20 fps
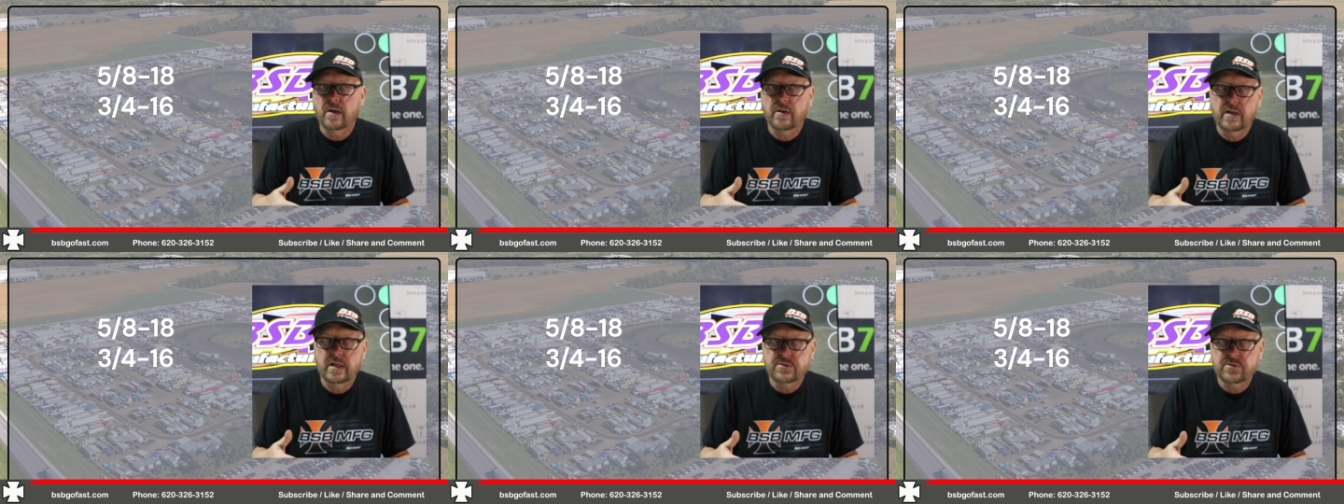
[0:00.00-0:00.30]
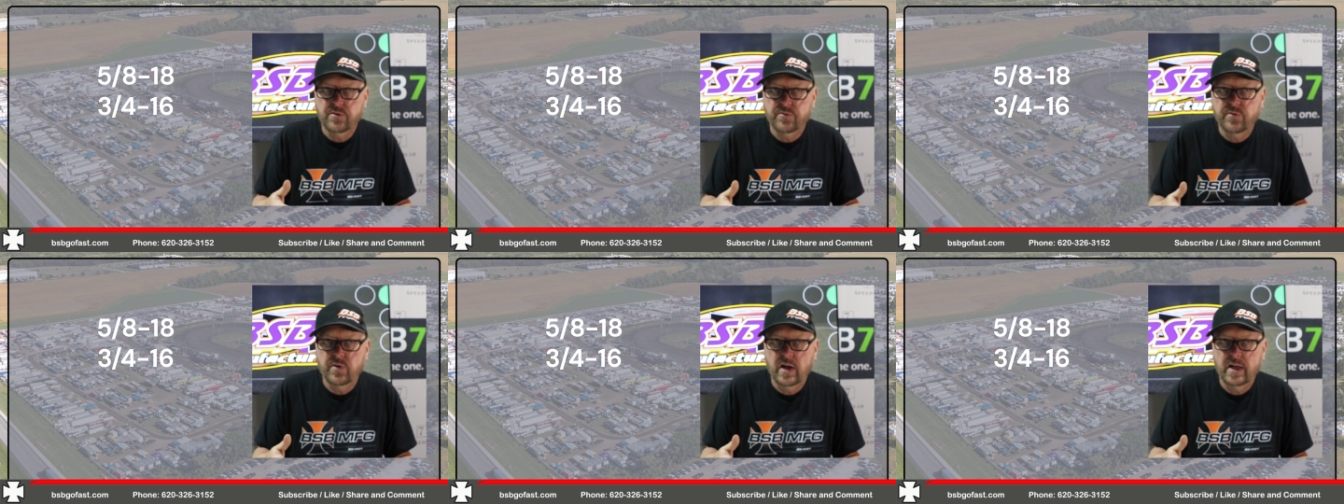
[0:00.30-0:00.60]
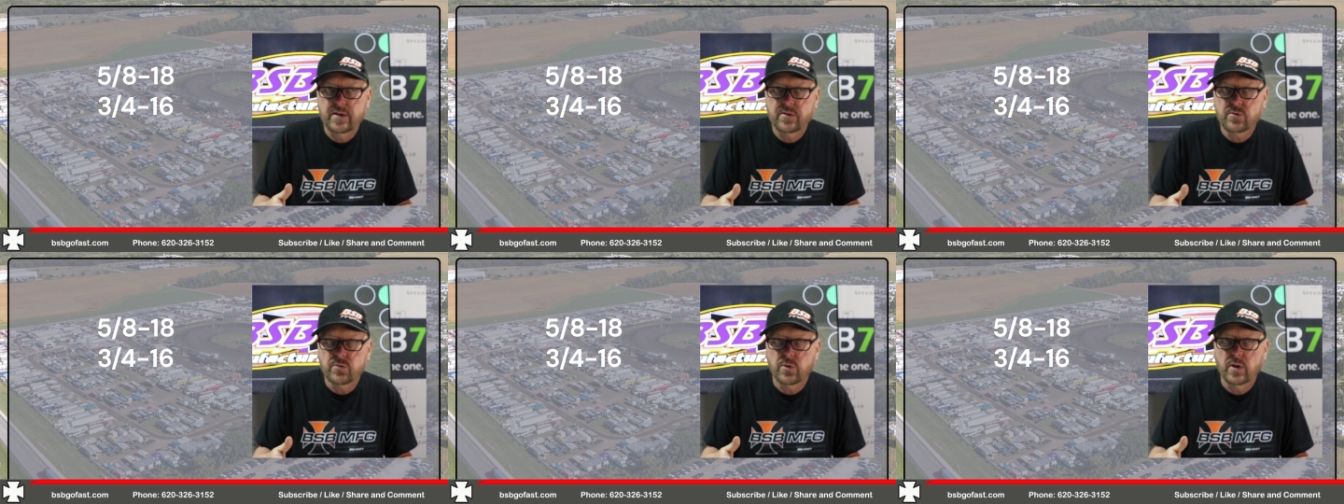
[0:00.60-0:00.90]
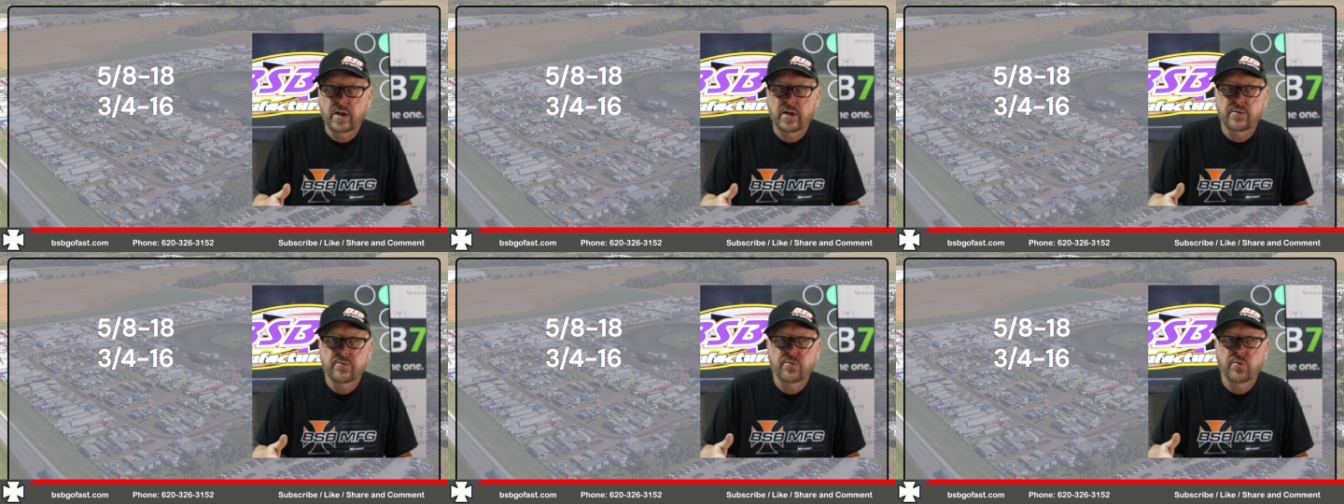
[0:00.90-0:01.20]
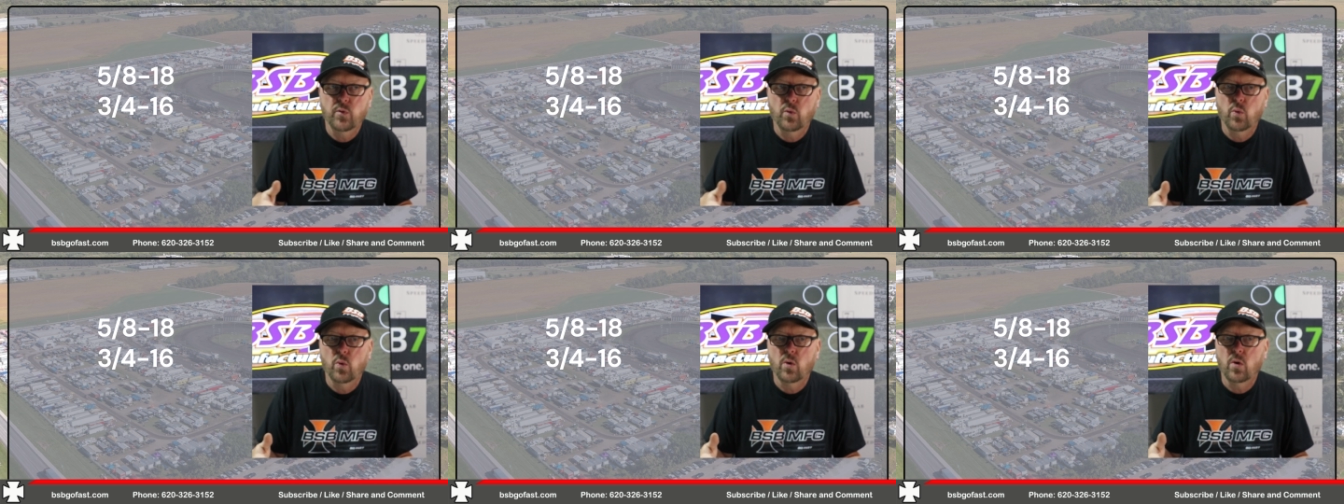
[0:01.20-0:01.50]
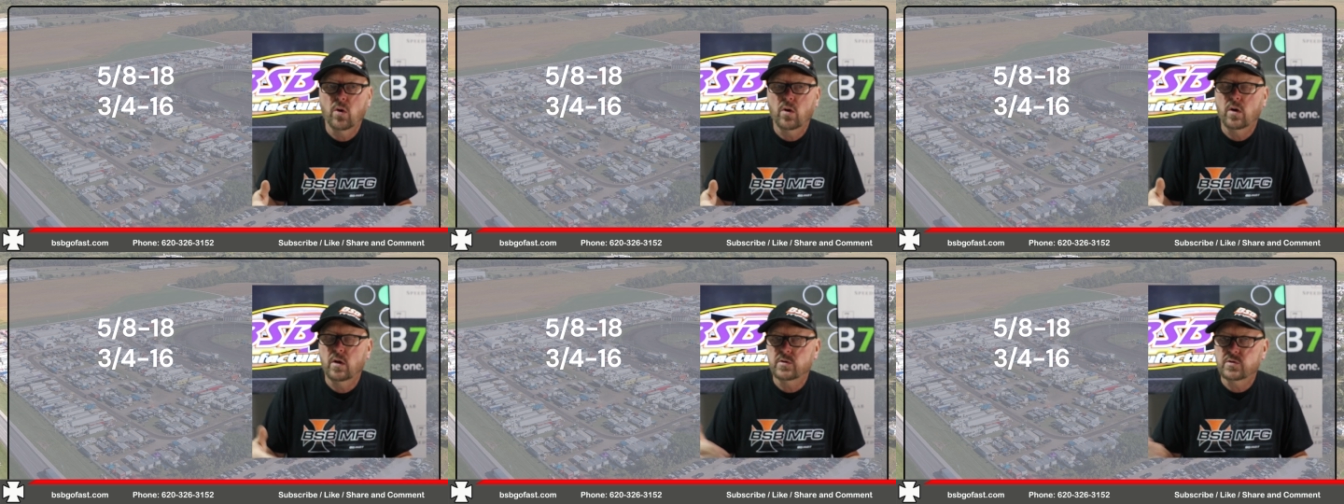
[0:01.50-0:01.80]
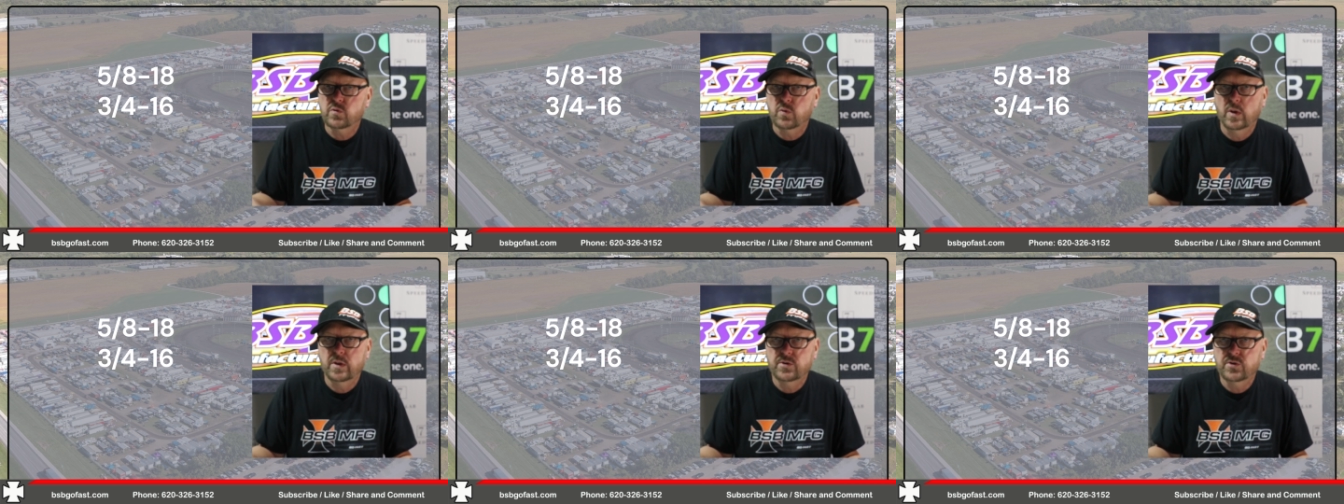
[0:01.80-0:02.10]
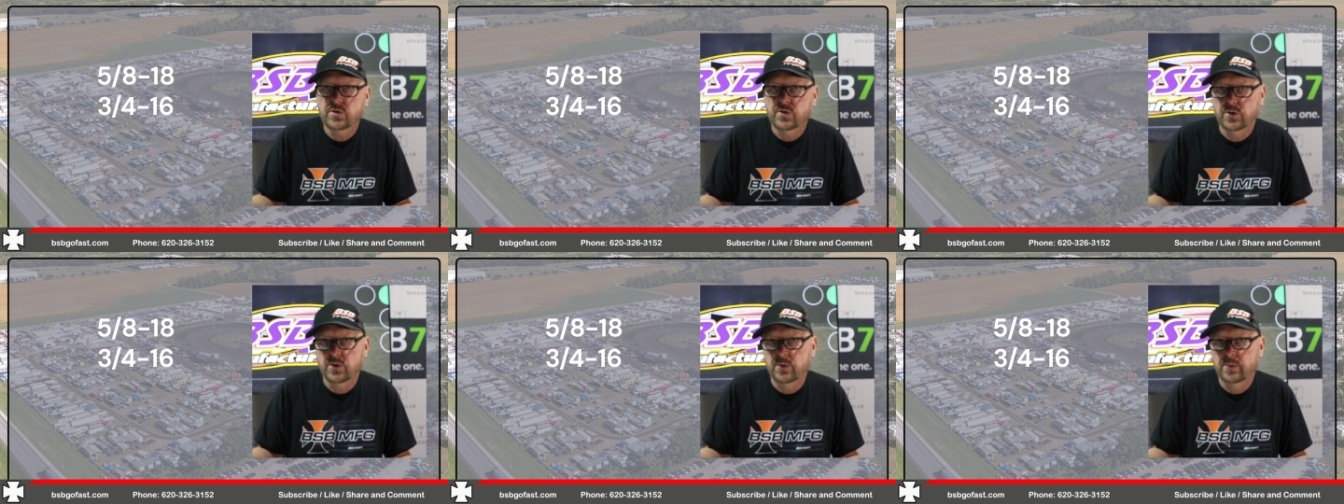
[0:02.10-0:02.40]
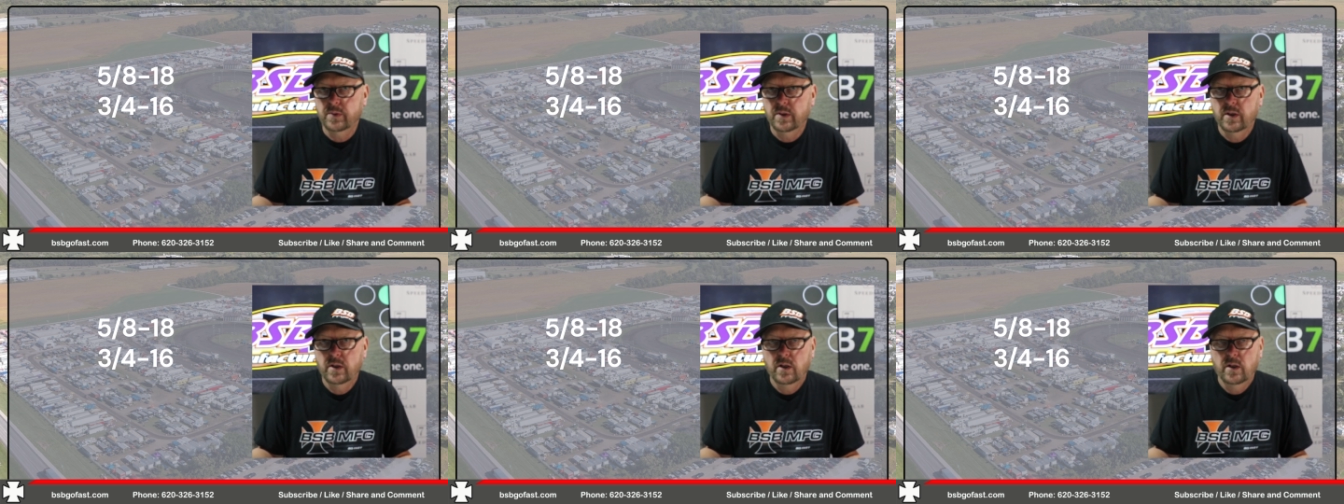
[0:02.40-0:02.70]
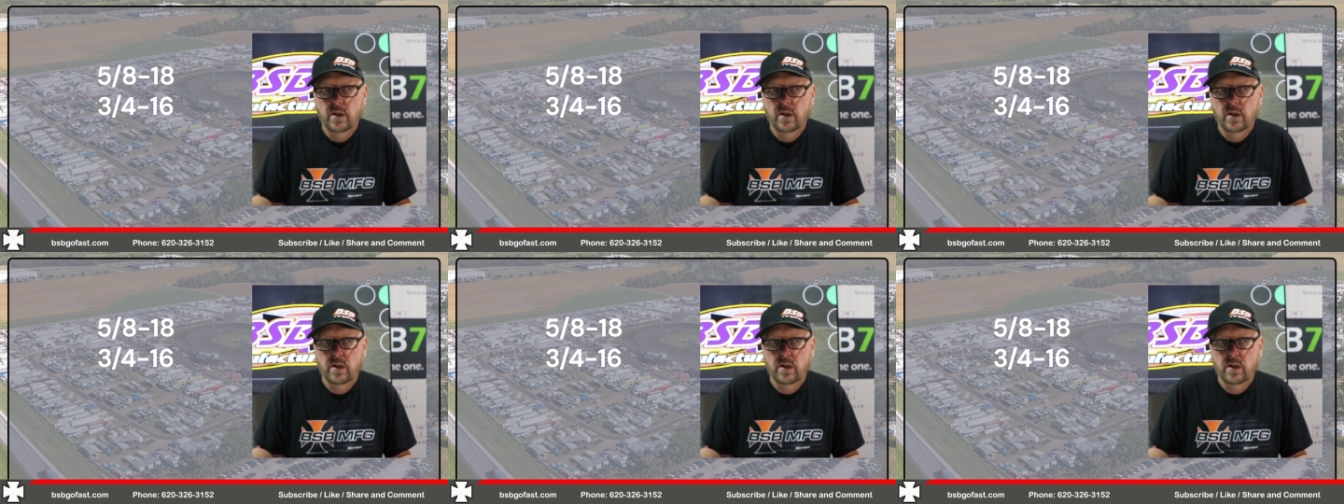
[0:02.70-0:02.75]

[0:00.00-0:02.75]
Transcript: that's a fine thread for a swedge tube.